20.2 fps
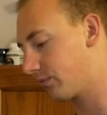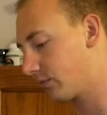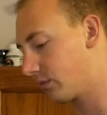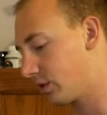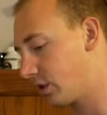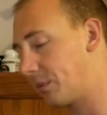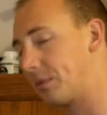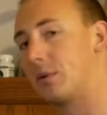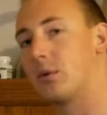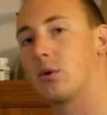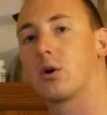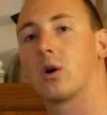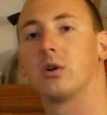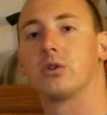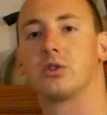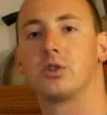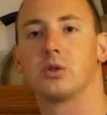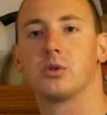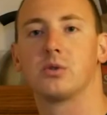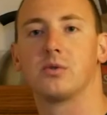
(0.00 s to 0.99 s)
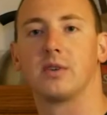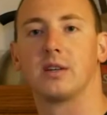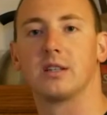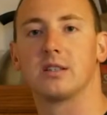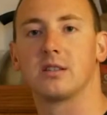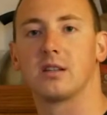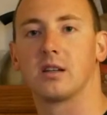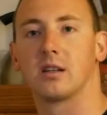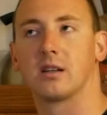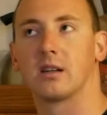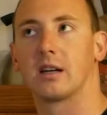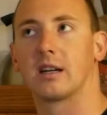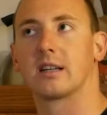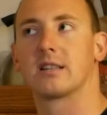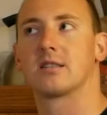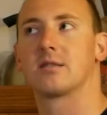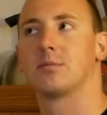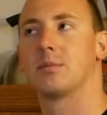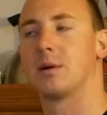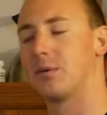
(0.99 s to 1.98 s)
Some people call it juice feasting. I
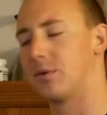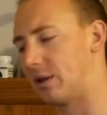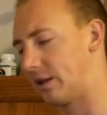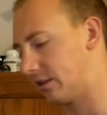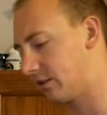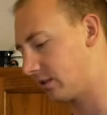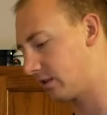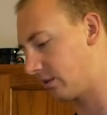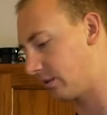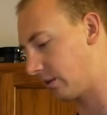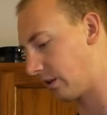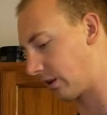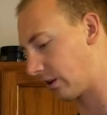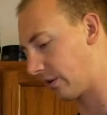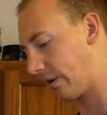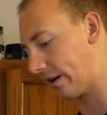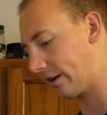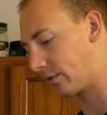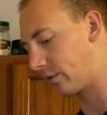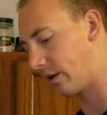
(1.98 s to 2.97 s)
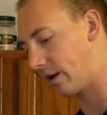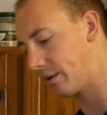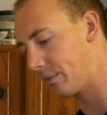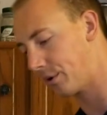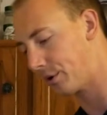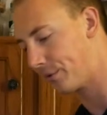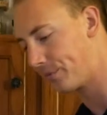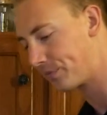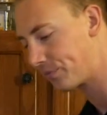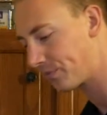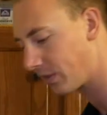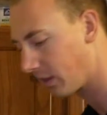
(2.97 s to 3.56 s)
guess maybe that's the correct way, but